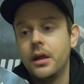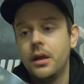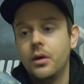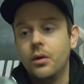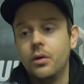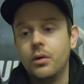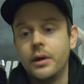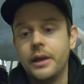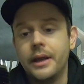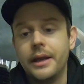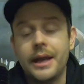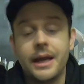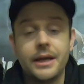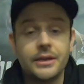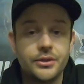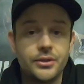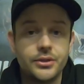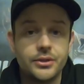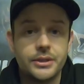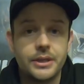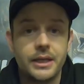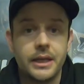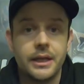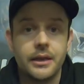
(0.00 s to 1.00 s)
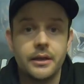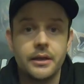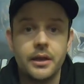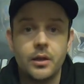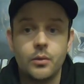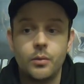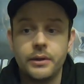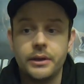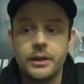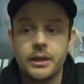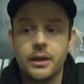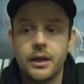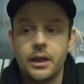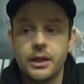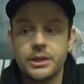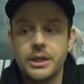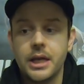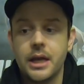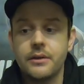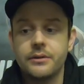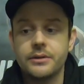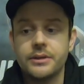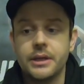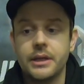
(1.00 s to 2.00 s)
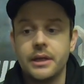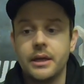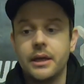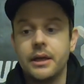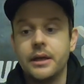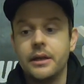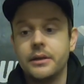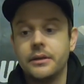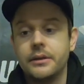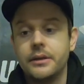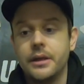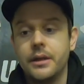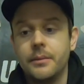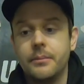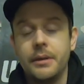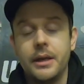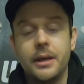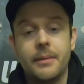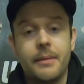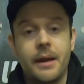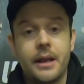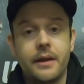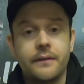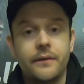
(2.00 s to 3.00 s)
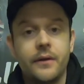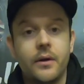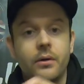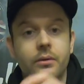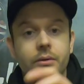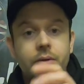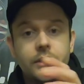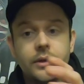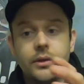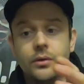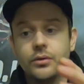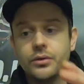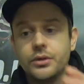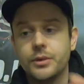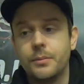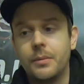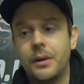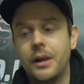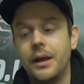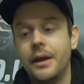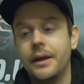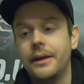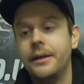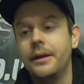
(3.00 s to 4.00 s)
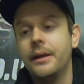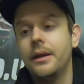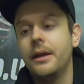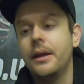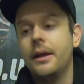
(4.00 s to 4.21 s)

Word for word: all in as you see it, you know, with the clutch housing and uh, billet manifold all supplied.